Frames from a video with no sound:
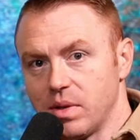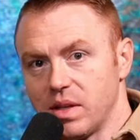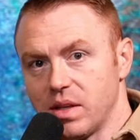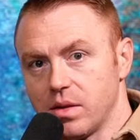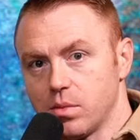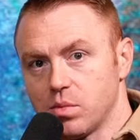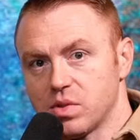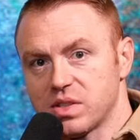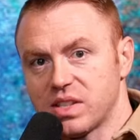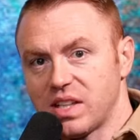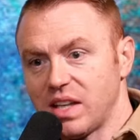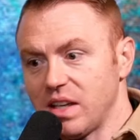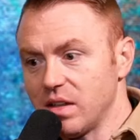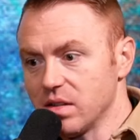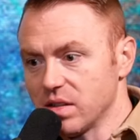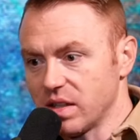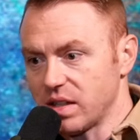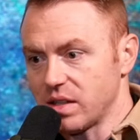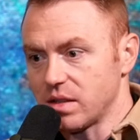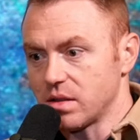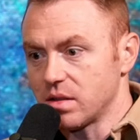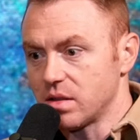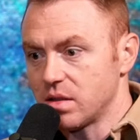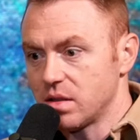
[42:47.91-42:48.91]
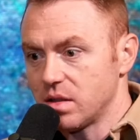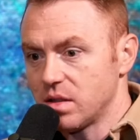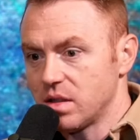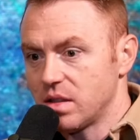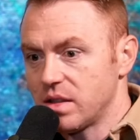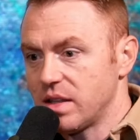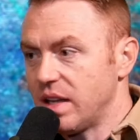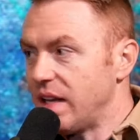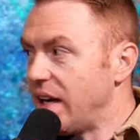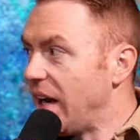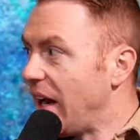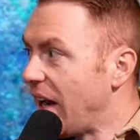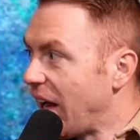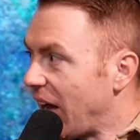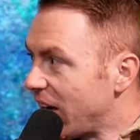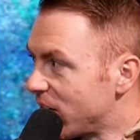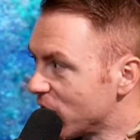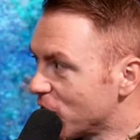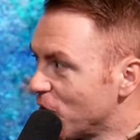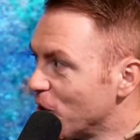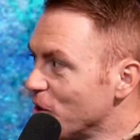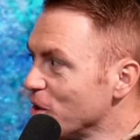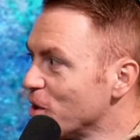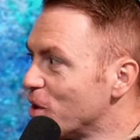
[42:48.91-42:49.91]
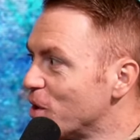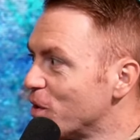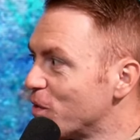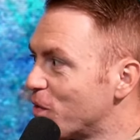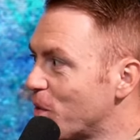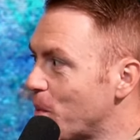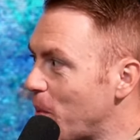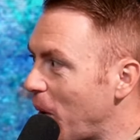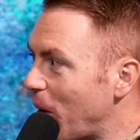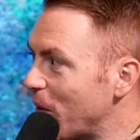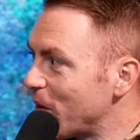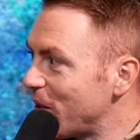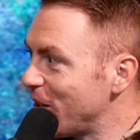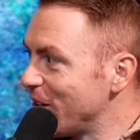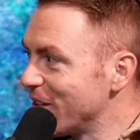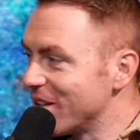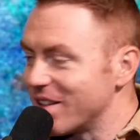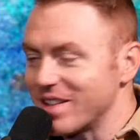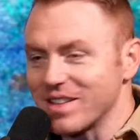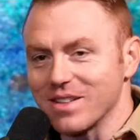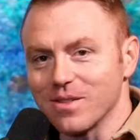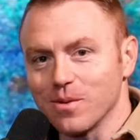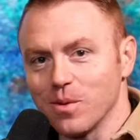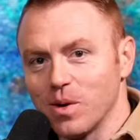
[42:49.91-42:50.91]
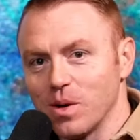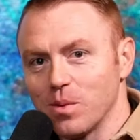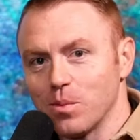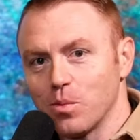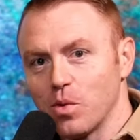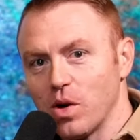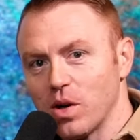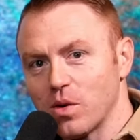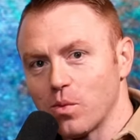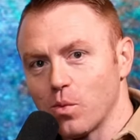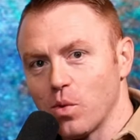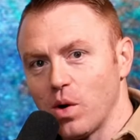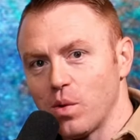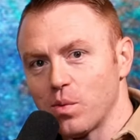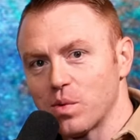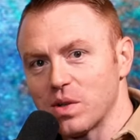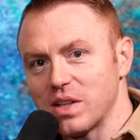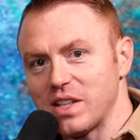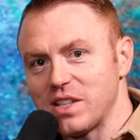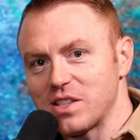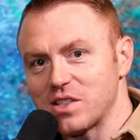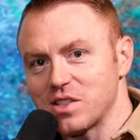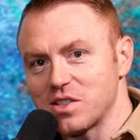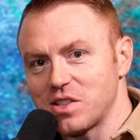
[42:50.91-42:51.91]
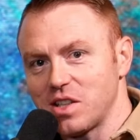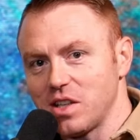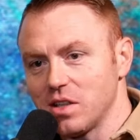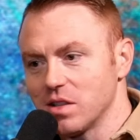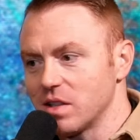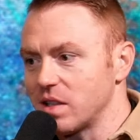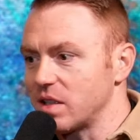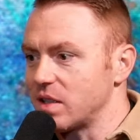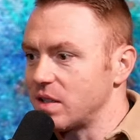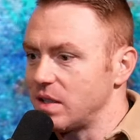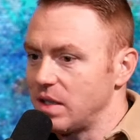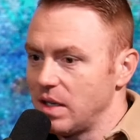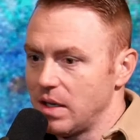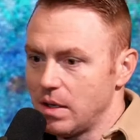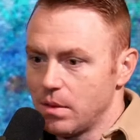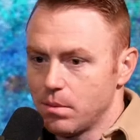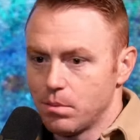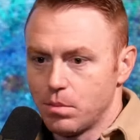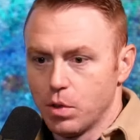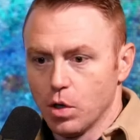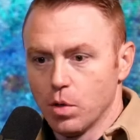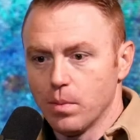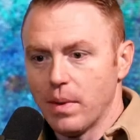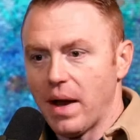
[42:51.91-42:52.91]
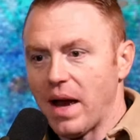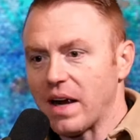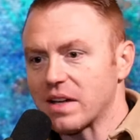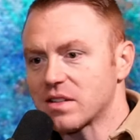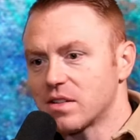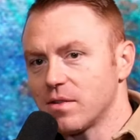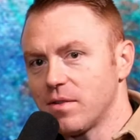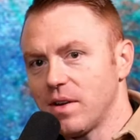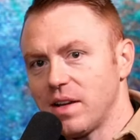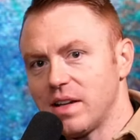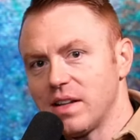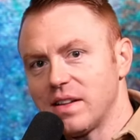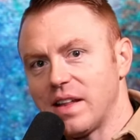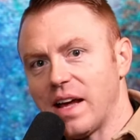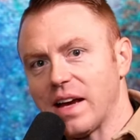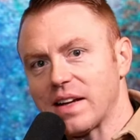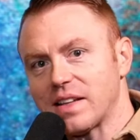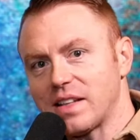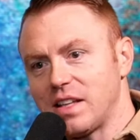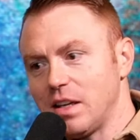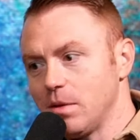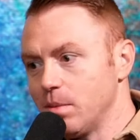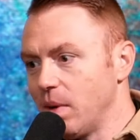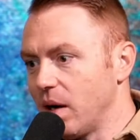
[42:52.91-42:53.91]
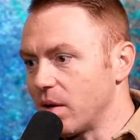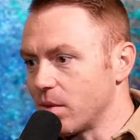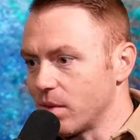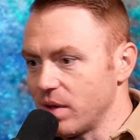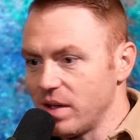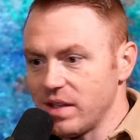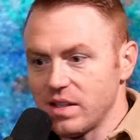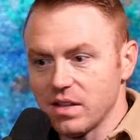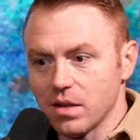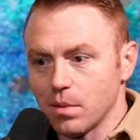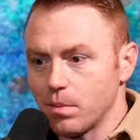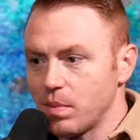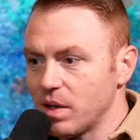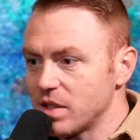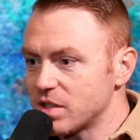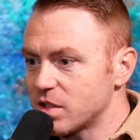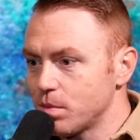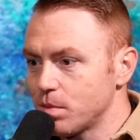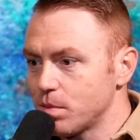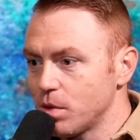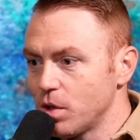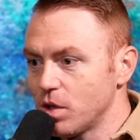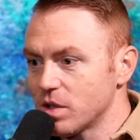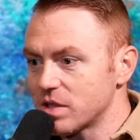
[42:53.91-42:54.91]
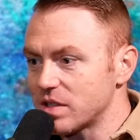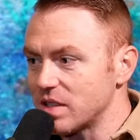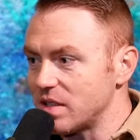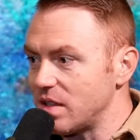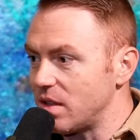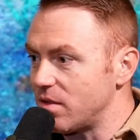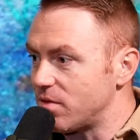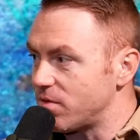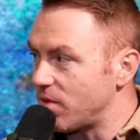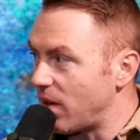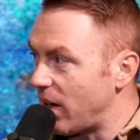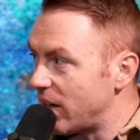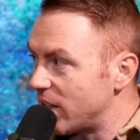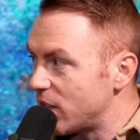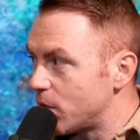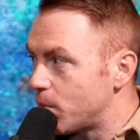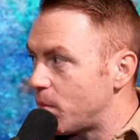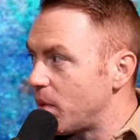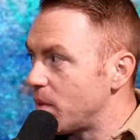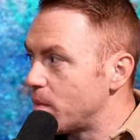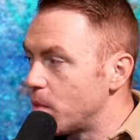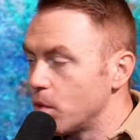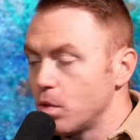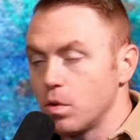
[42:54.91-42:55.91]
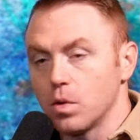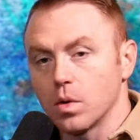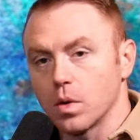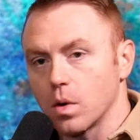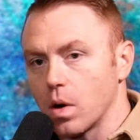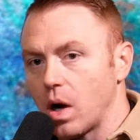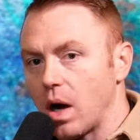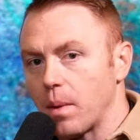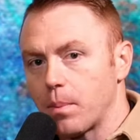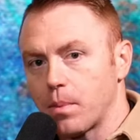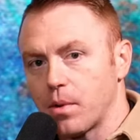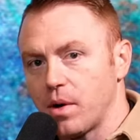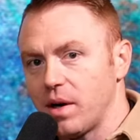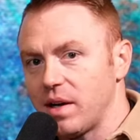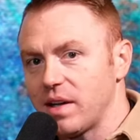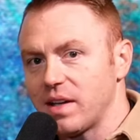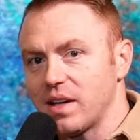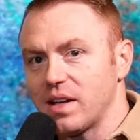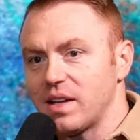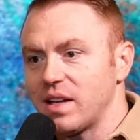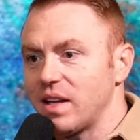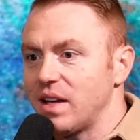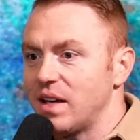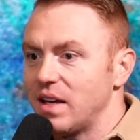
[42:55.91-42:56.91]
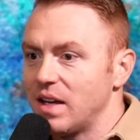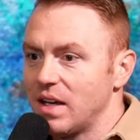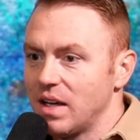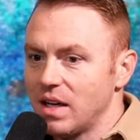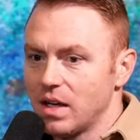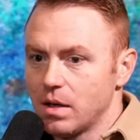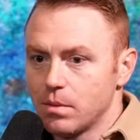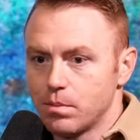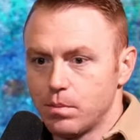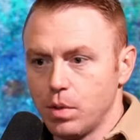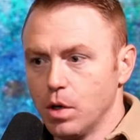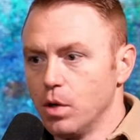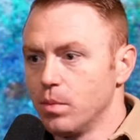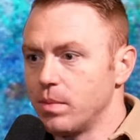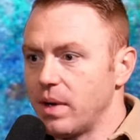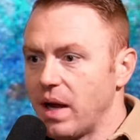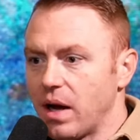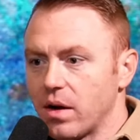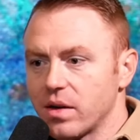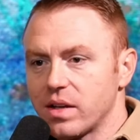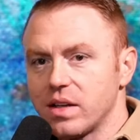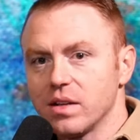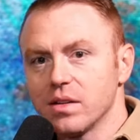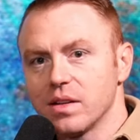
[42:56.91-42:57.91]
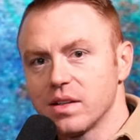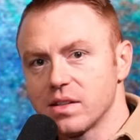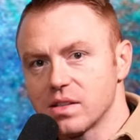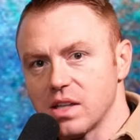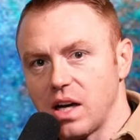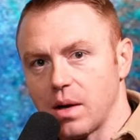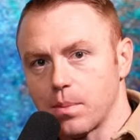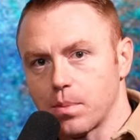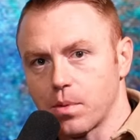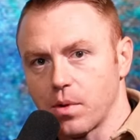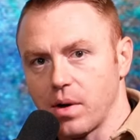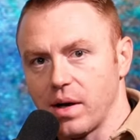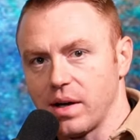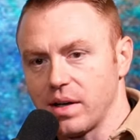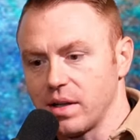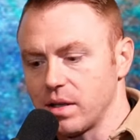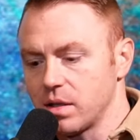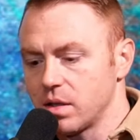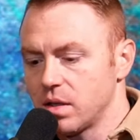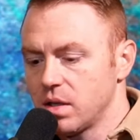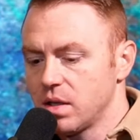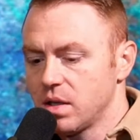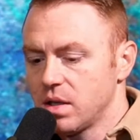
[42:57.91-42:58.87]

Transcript: It was healing. Then I had to go learn about healing. What what what releases healing? Boom, activated that key by reading a bunch of books and then finding people who were operating in it. Boom, now healing's operating.